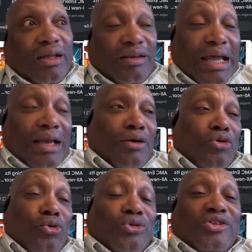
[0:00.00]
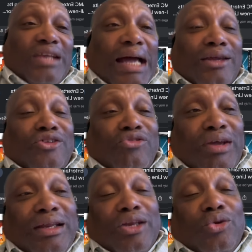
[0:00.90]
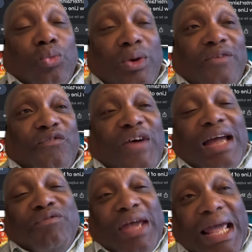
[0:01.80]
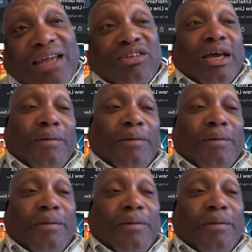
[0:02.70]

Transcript: that whose stock is trading at 25x